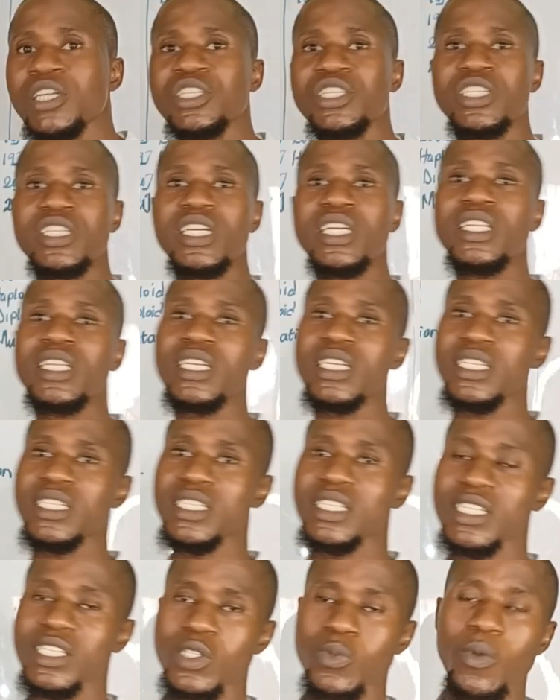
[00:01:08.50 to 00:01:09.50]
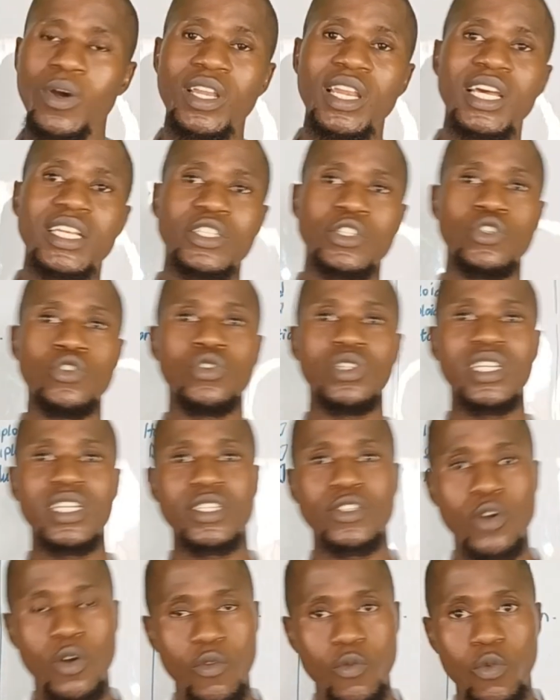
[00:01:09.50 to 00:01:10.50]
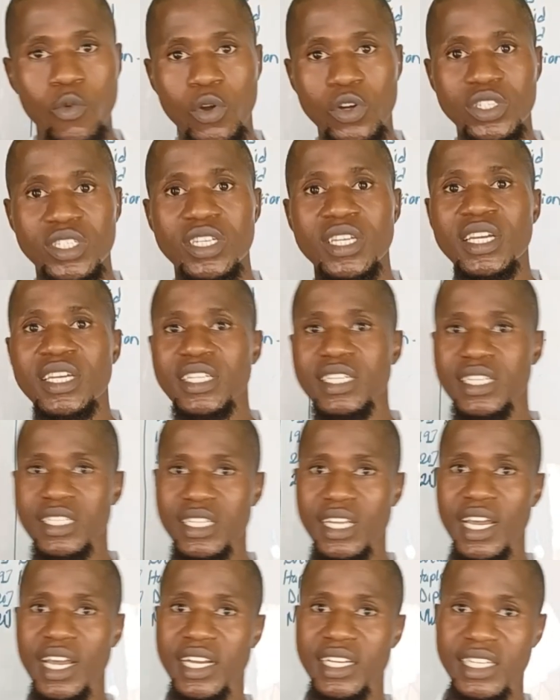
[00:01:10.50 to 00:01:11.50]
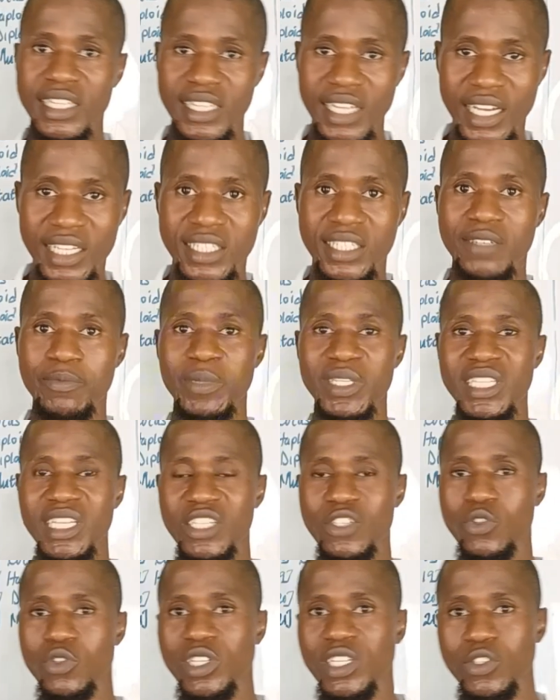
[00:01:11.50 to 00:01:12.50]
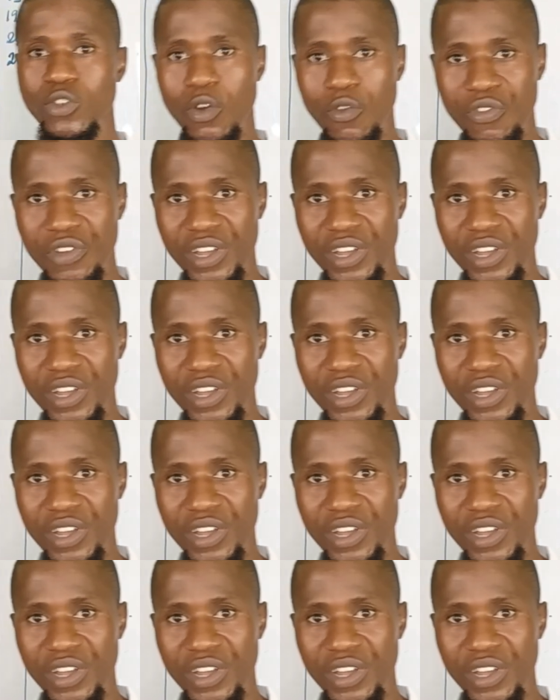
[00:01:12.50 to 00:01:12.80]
Gene is the smallest unit of inheritance, basic unit of